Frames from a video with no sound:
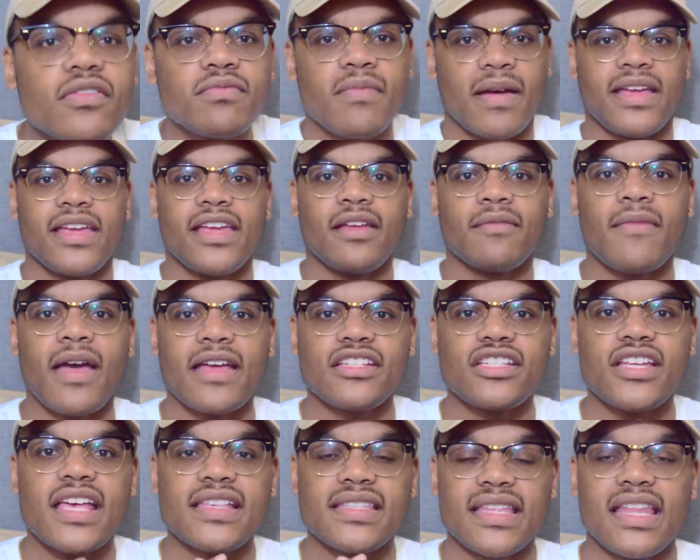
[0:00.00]
my in my
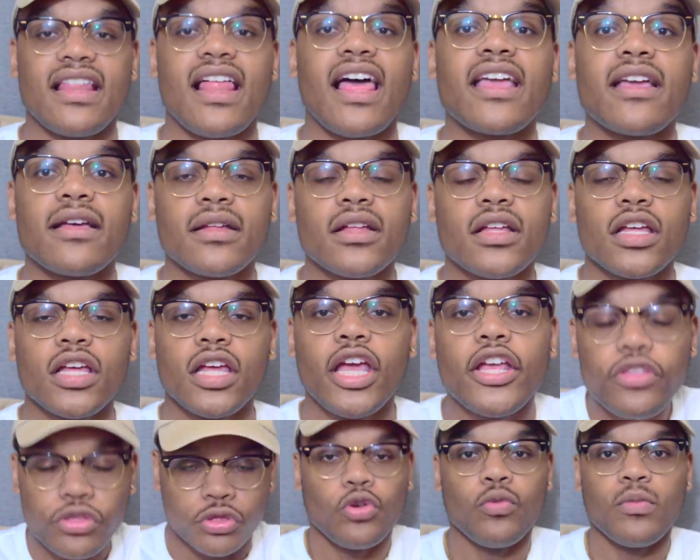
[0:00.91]
chest, and like,
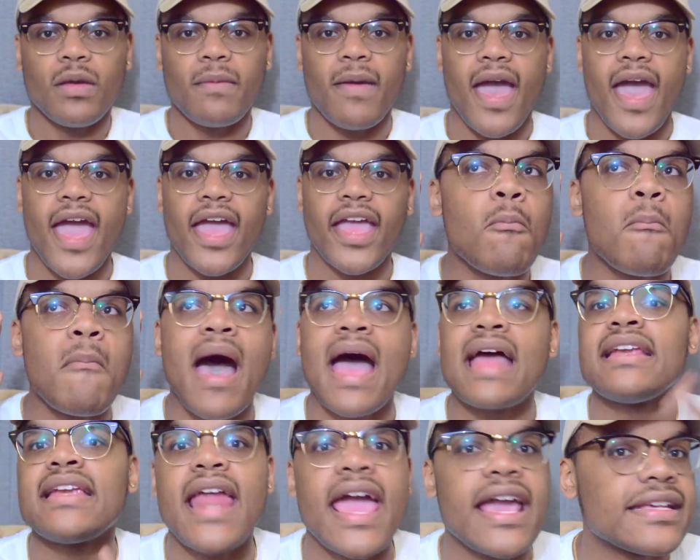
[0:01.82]
it threw me back.
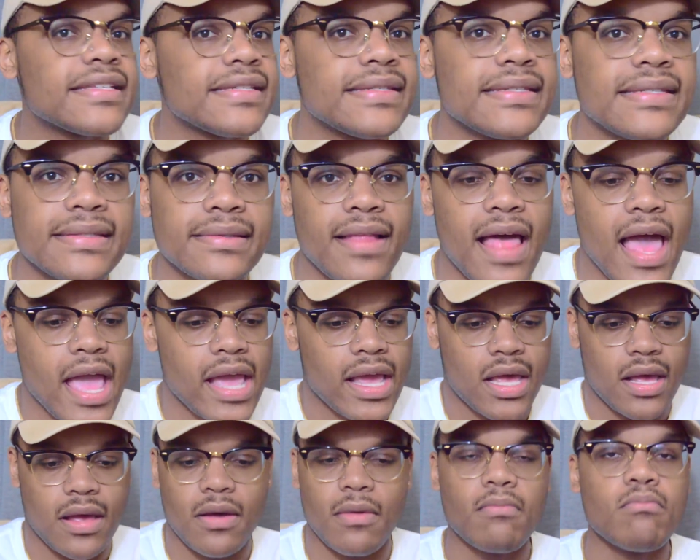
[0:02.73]
My next,
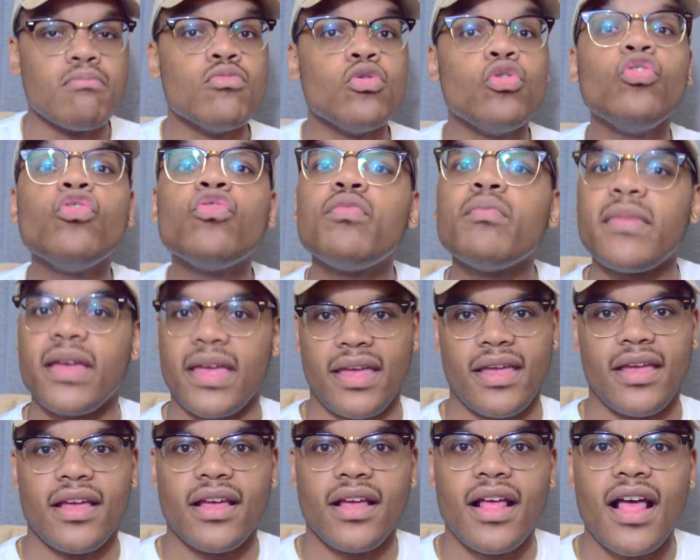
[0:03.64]
like,
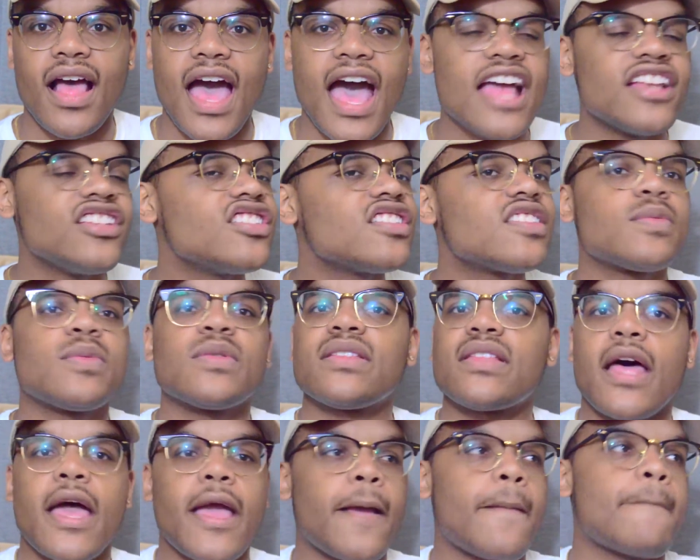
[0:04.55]
movement, I just
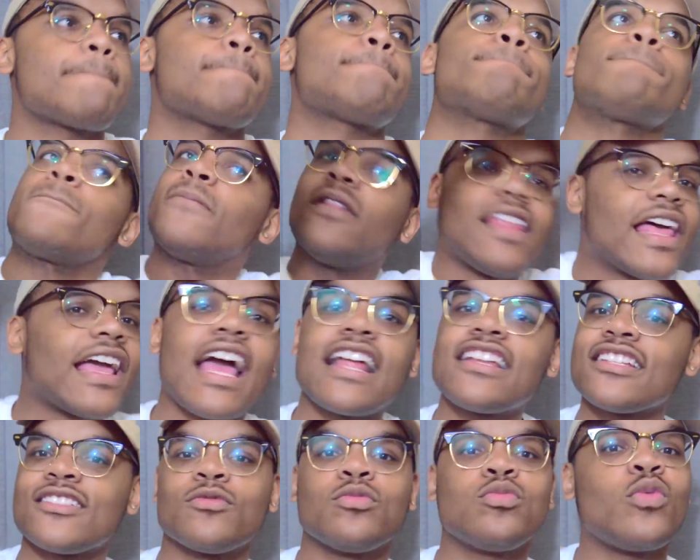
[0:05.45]
was like I
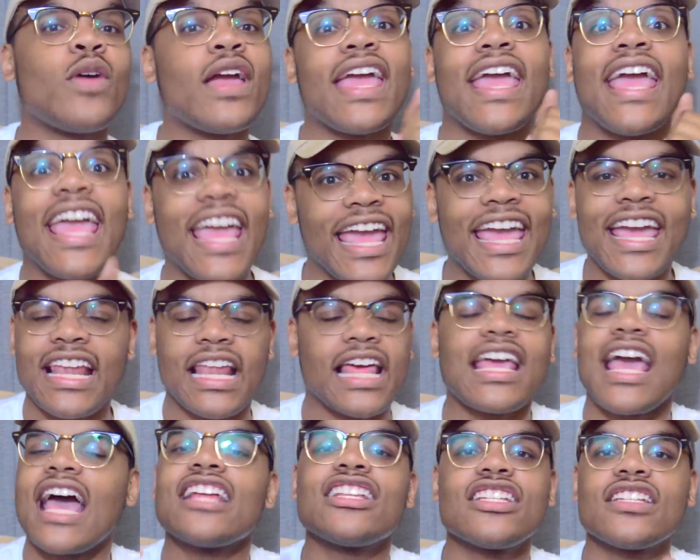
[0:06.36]
just went in.
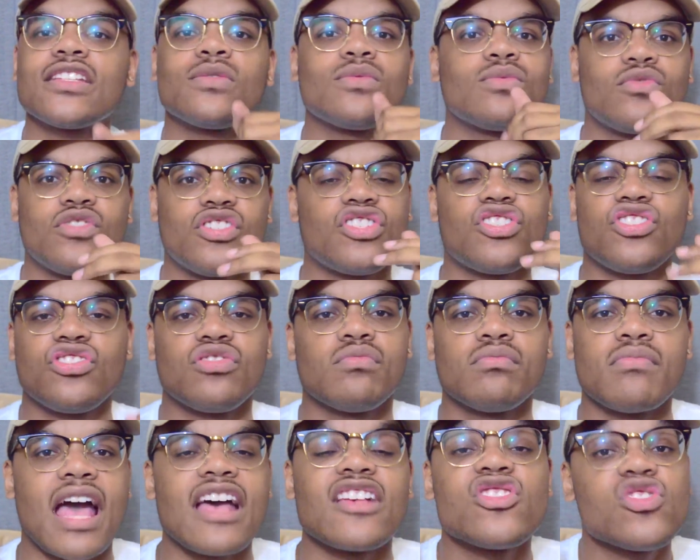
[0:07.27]
Like, I
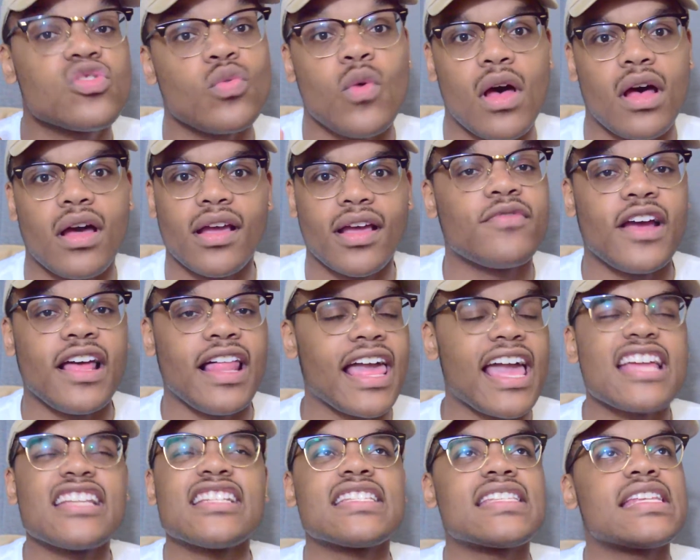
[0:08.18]
swung, bro.
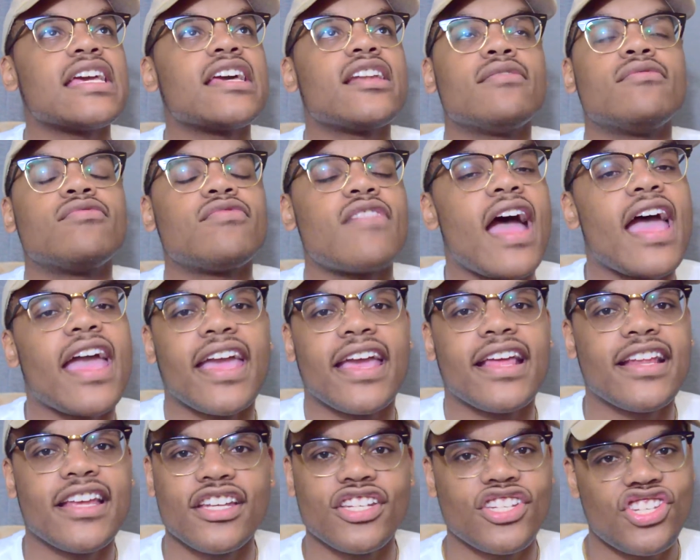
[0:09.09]
Like, I just hit him right
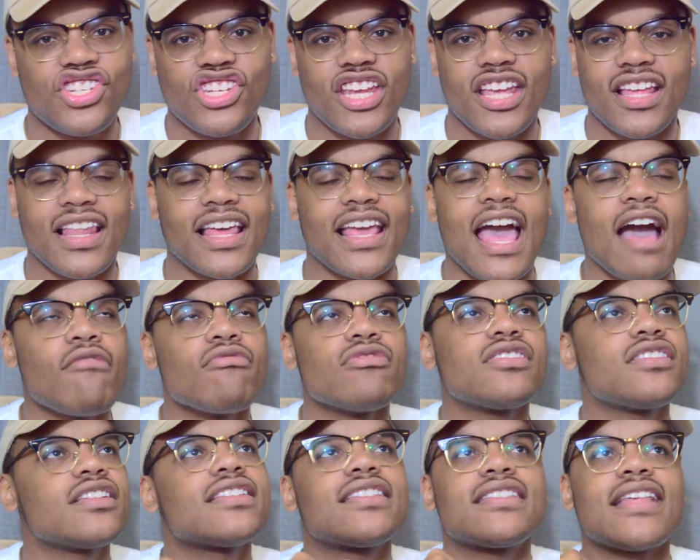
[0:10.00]
in his like, I
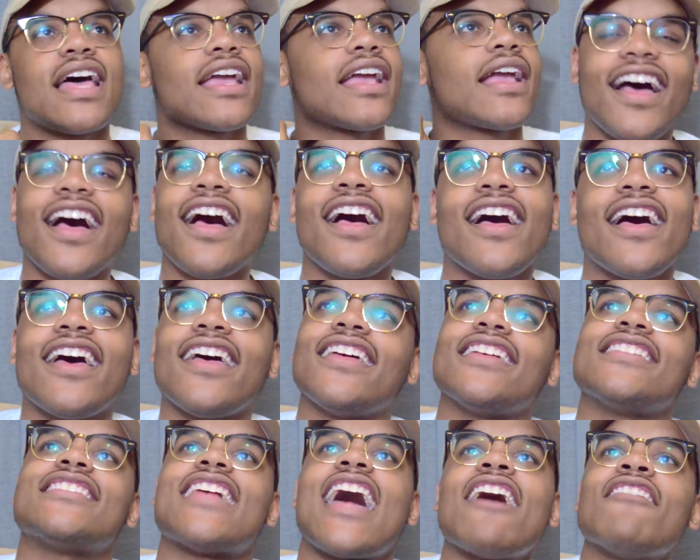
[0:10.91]
was just like,
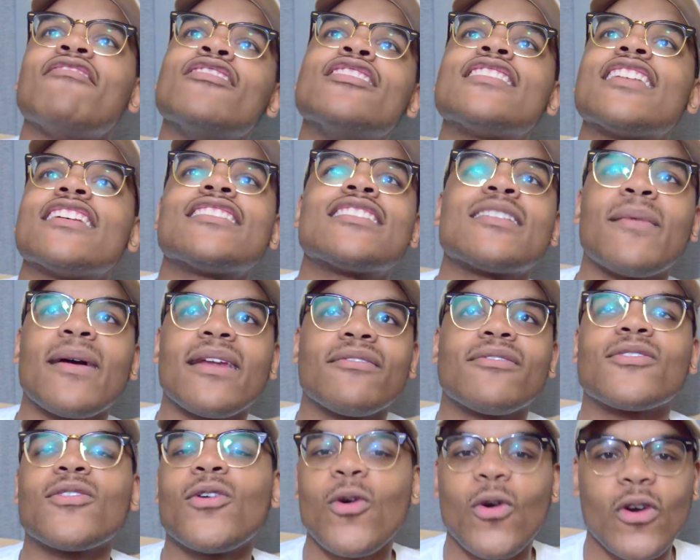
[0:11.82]
I wish that somebody
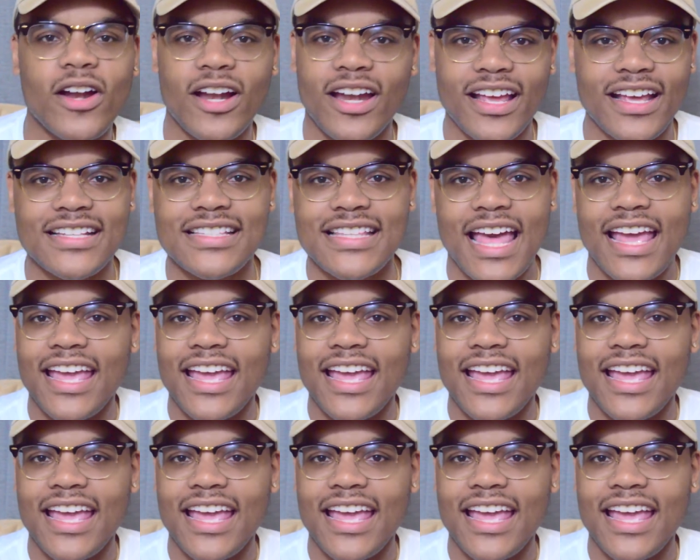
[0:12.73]
recorded it, because